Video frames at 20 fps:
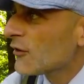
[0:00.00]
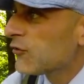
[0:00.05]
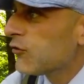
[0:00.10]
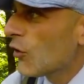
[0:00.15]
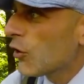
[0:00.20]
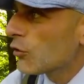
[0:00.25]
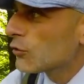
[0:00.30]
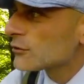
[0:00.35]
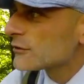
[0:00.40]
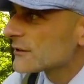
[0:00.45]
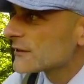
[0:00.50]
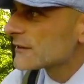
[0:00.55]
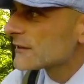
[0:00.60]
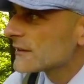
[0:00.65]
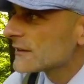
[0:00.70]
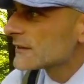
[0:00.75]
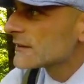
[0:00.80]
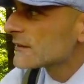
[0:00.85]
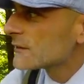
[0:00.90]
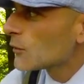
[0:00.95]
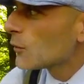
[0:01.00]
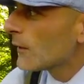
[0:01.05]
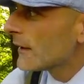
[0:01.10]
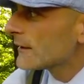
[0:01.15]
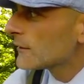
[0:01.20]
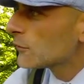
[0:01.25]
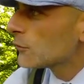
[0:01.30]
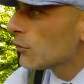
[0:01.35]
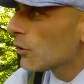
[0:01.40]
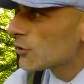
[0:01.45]
focus in
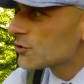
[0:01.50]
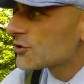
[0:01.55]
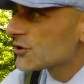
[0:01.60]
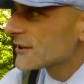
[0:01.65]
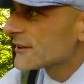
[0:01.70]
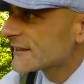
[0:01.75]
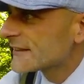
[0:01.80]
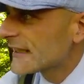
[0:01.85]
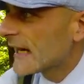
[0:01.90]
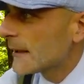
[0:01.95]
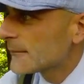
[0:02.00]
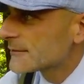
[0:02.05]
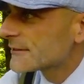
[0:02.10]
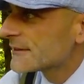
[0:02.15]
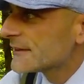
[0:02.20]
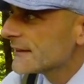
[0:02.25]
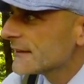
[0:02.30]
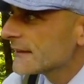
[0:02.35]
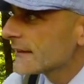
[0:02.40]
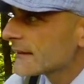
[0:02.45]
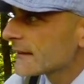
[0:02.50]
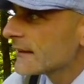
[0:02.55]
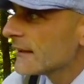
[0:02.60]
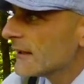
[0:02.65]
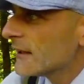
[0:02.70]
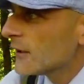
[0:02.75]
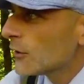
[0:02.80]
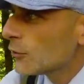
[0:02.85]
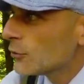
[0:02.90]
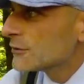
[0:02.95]
when you're watching something
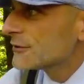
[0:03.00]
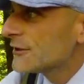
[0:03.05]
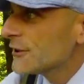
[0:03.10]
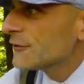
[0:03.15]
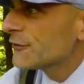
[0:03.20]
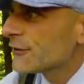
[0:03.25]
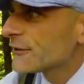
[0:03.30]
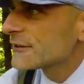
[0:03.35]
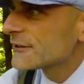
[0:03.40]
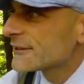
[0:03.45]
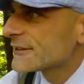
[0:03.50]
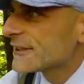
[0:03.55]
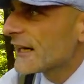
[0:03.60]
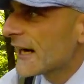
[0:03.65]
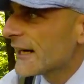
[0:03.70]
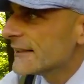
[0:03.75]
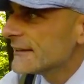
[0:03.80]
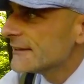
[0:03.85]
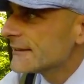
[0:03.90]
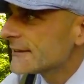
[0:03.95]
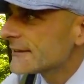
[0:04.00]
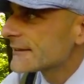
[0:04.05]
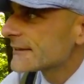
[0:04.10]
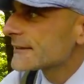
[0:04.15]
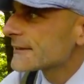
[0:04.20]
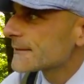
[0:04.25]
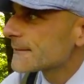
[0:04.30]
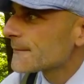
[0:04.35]
with different sights,